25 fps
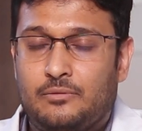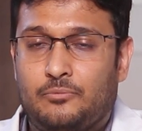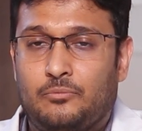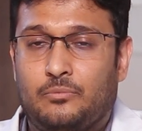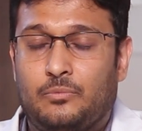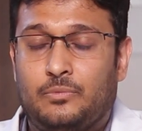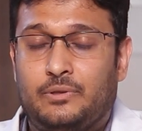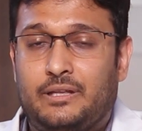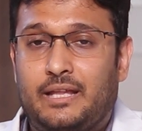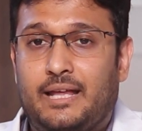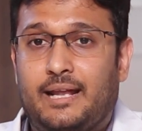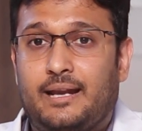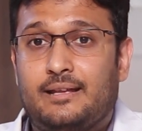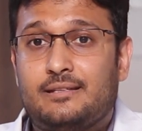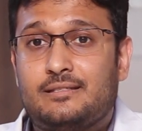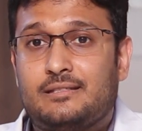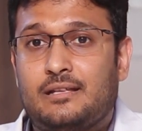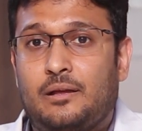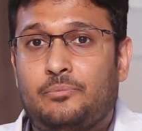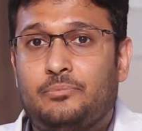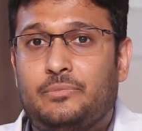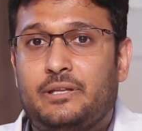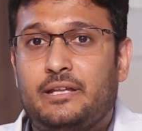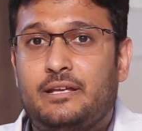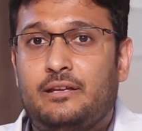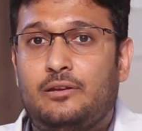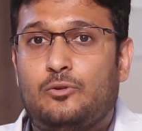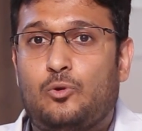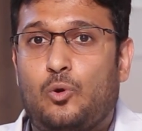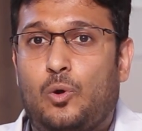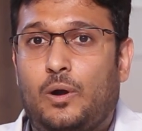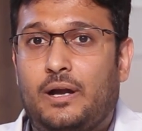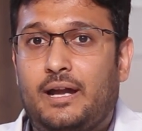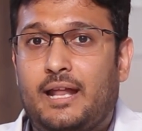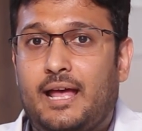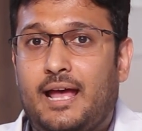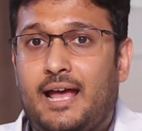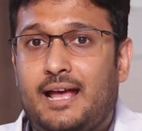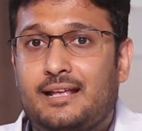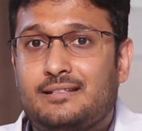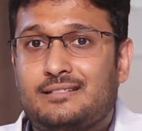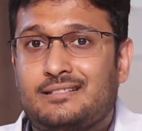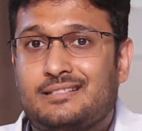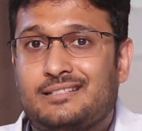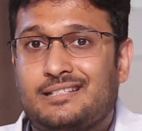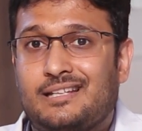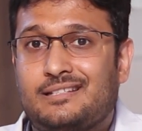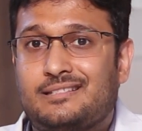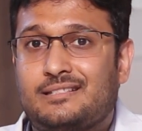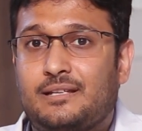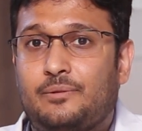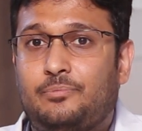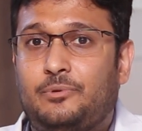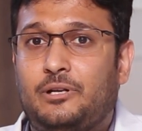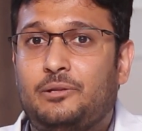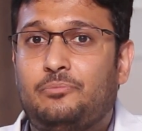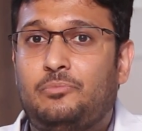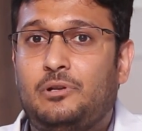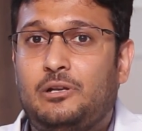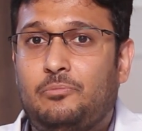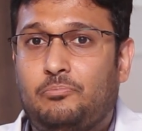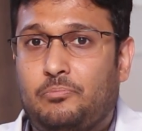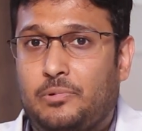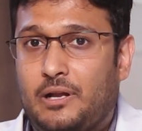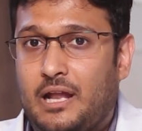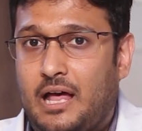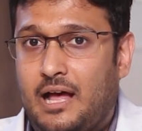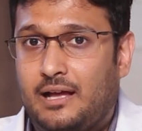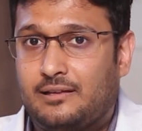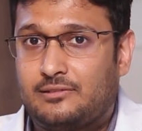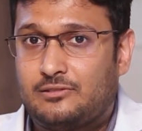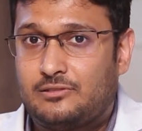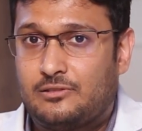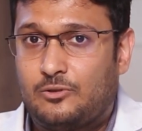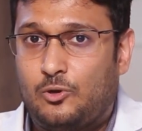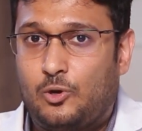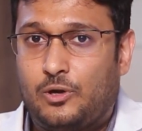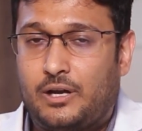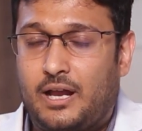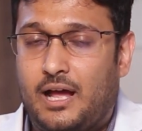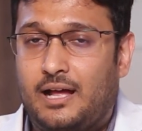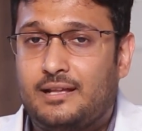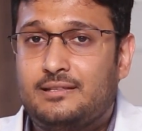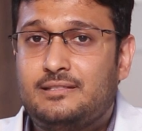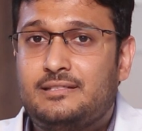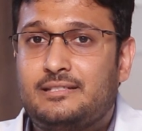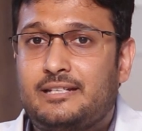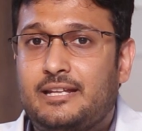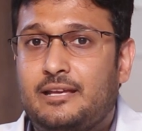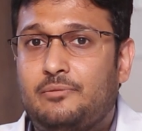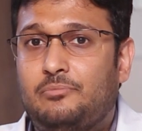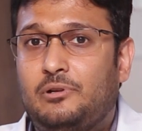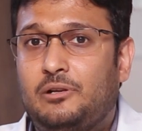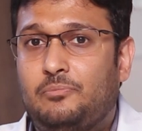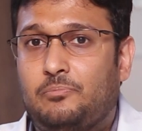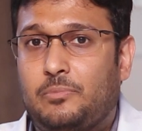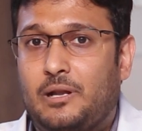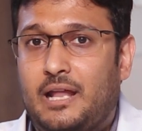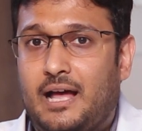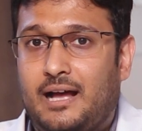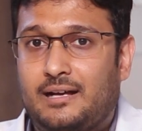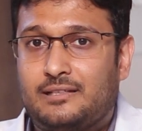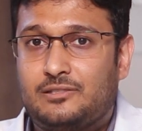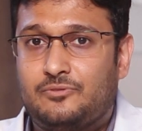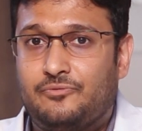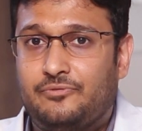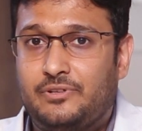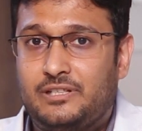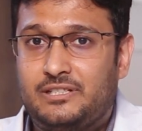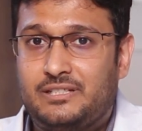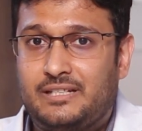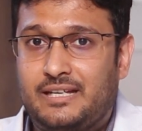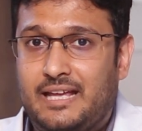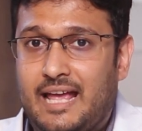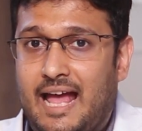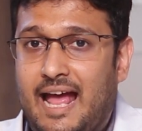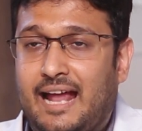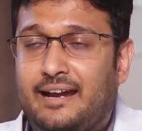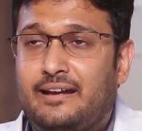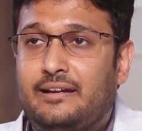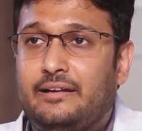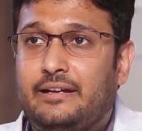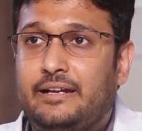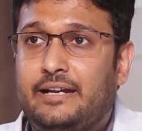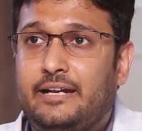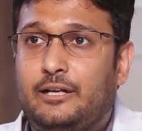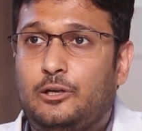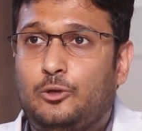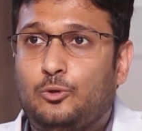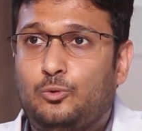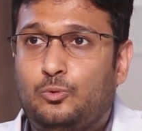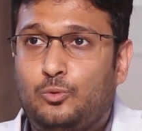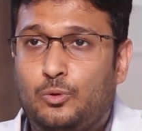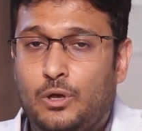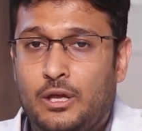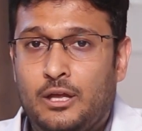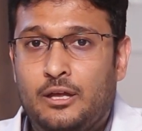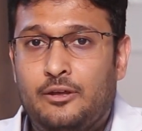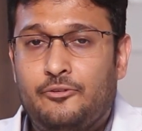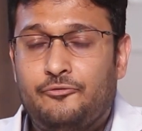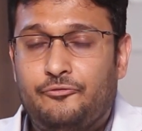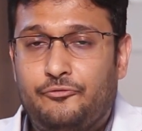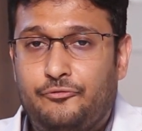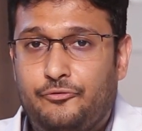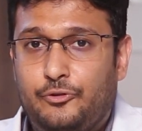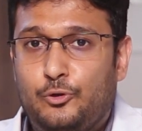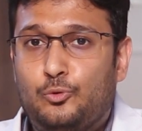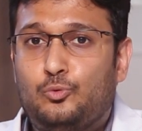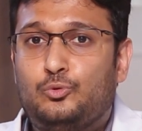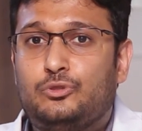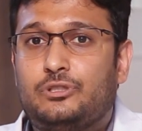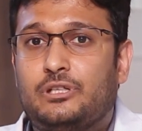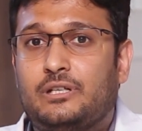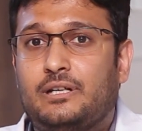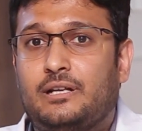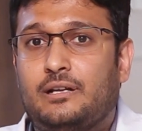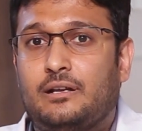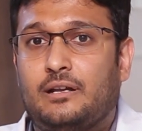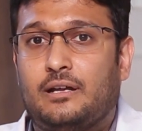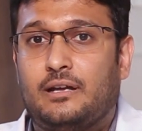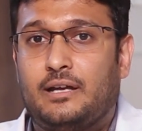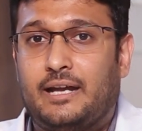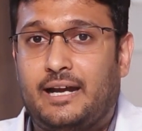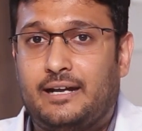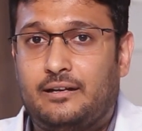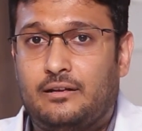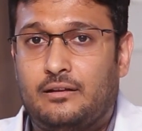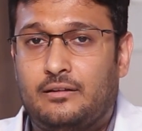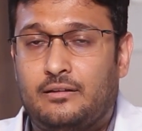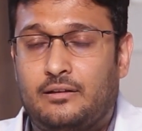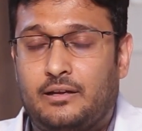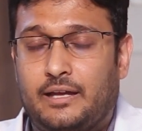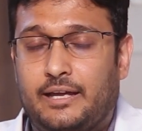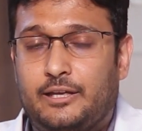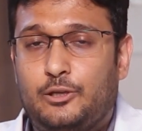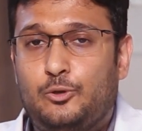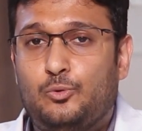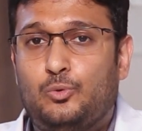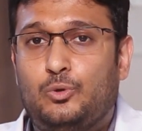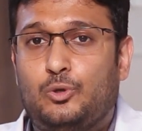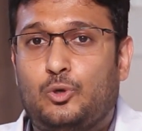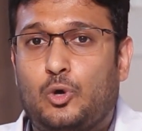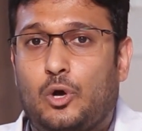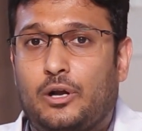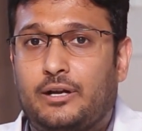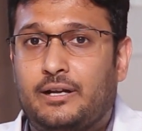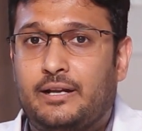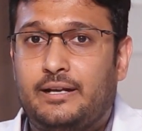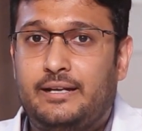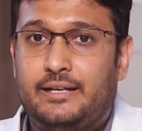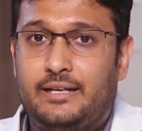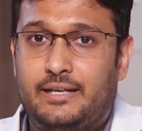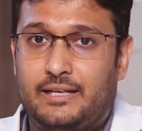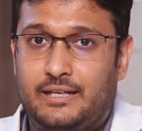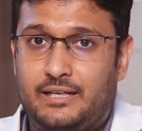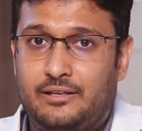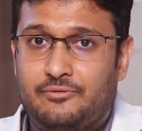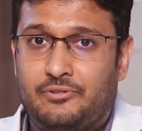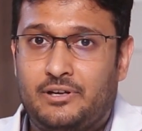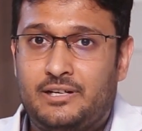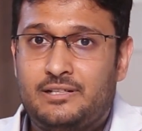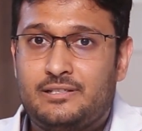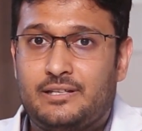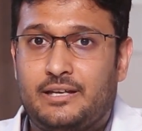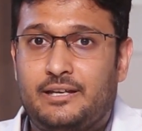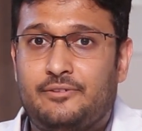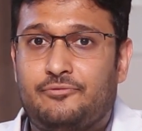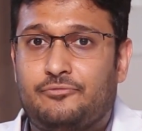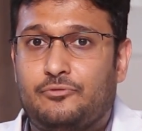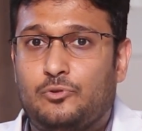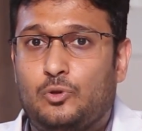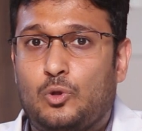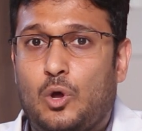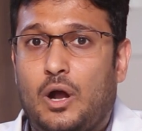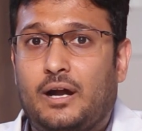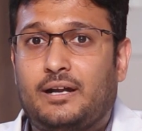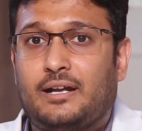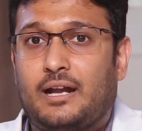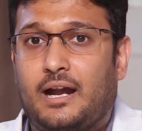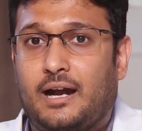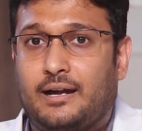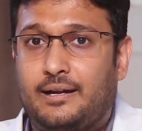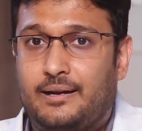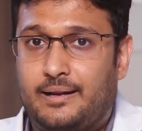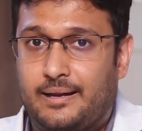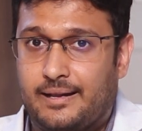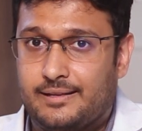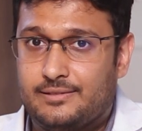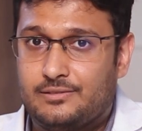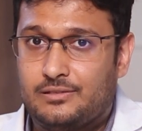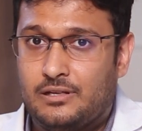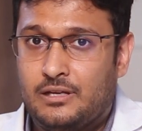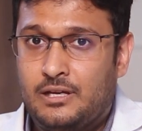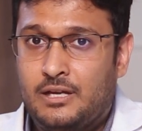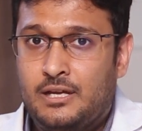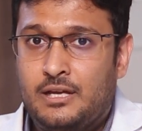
There is something called as susceptible plaques or unstable plaques, which can lead to future acute coronary events if not addressed.